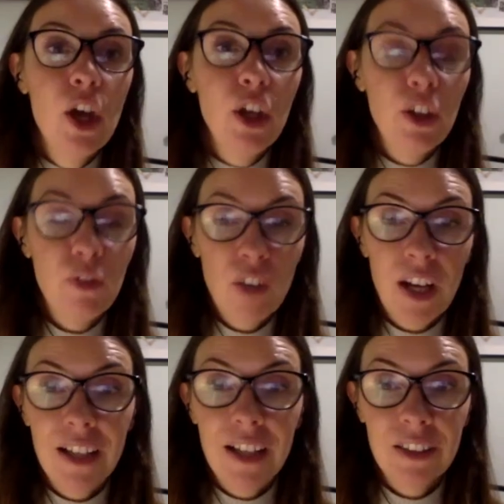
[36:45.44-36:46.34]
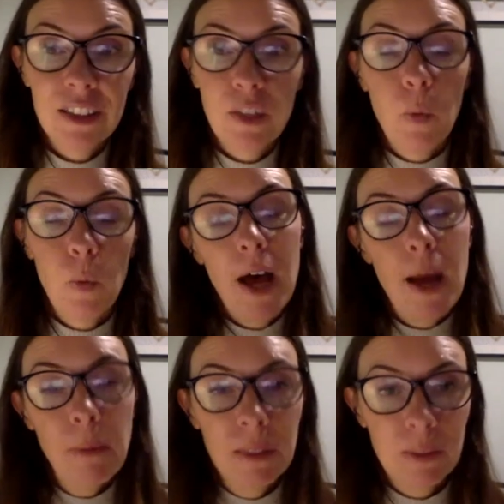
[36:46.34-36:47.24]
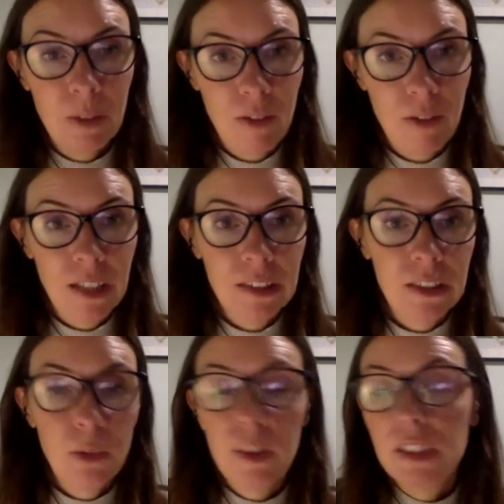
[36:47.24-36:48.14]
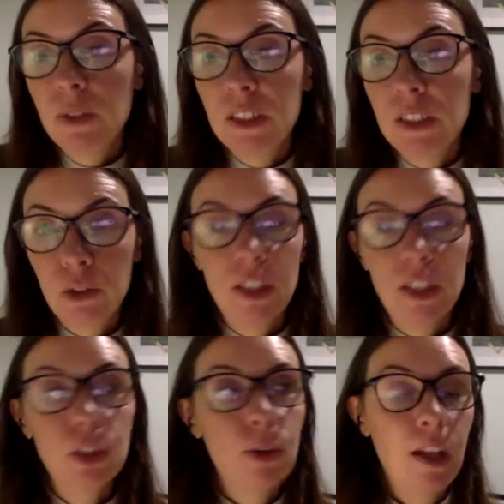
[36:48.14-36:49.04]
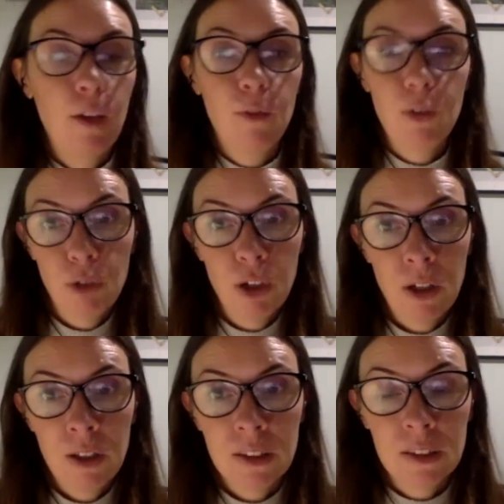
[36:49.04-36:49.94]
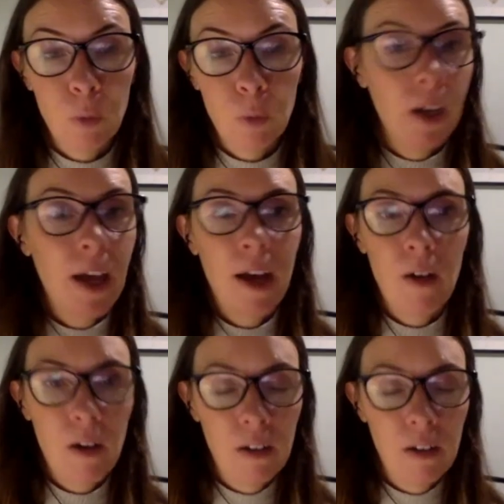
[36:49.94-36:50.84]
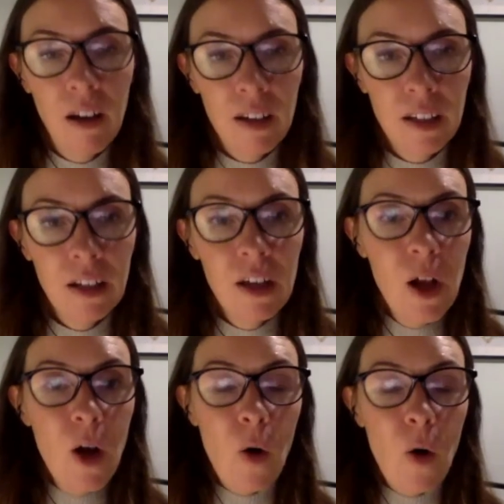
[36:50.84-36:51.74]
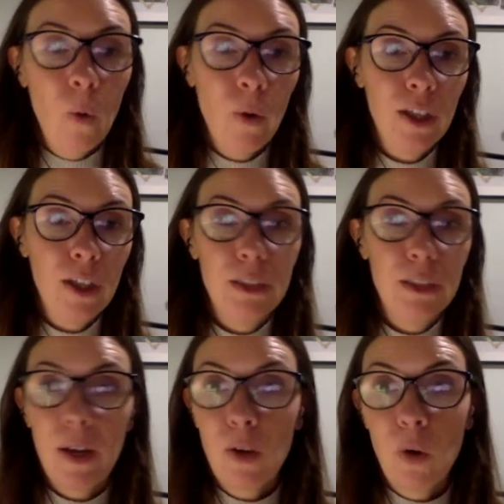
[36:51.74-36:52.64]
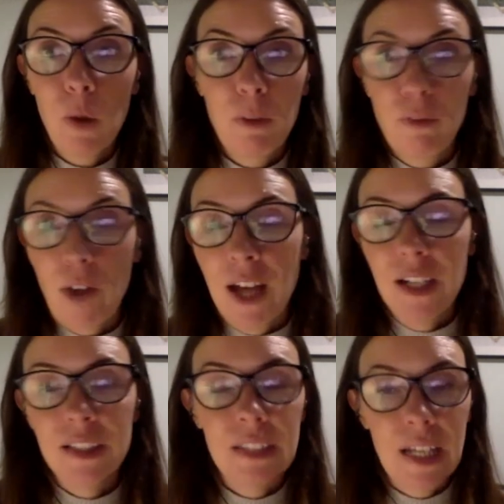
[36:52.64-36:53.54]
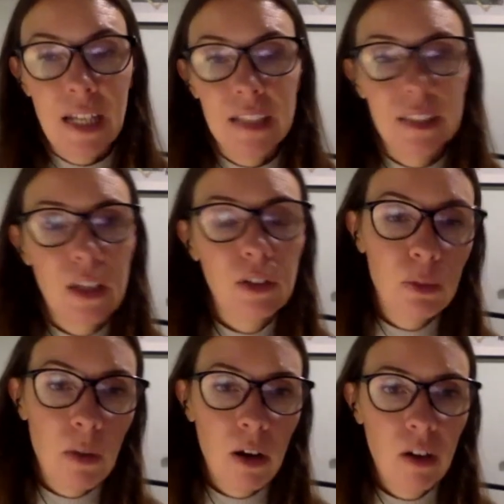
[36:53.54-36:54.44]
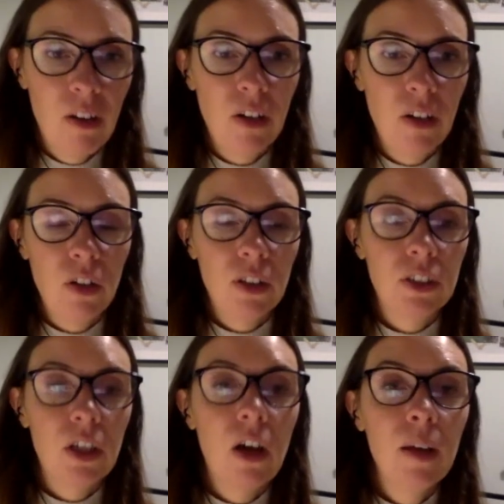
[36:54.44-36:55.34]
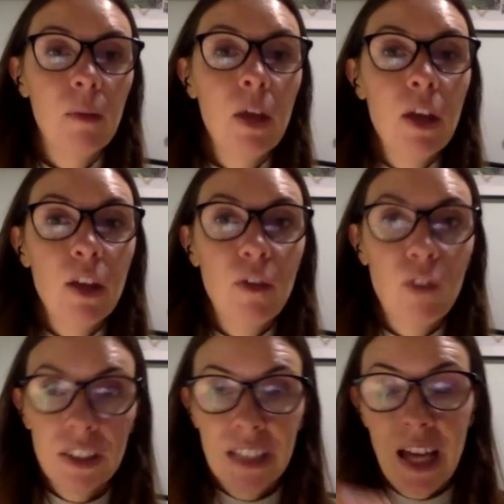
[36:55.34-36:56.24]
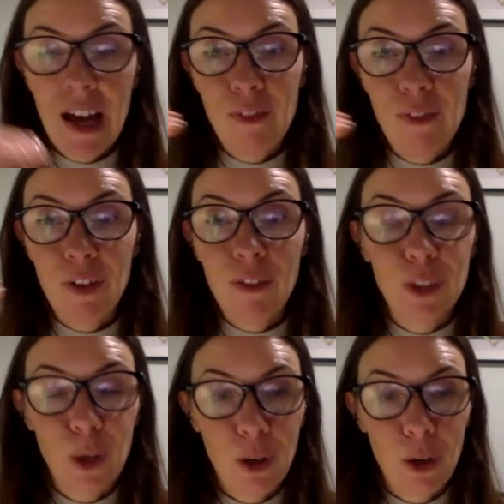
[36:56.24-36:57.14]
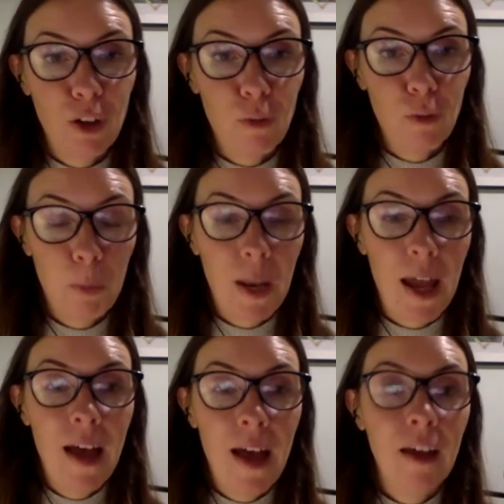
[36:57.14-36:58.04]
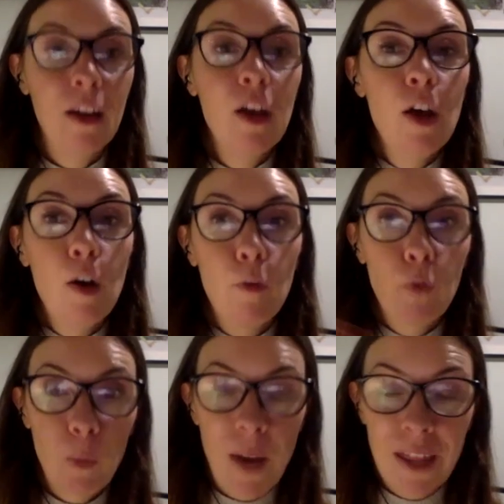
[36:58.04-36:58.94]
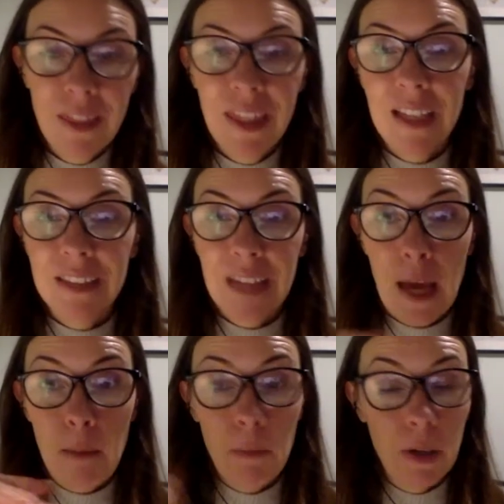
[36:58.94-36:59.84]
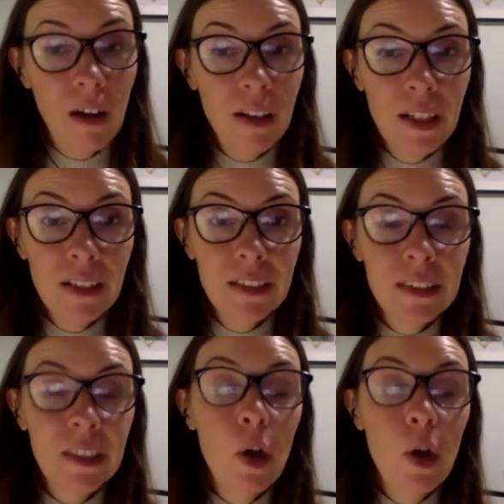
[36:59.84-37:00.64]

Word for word: you've got to ask yourself, well, what happens when it rains? Do I do a strength training for runners workout online? Yeah. Or do I call up a friend and say, let's go tomorrow at another time? You've got to have an alternative plan for when things get monotonous,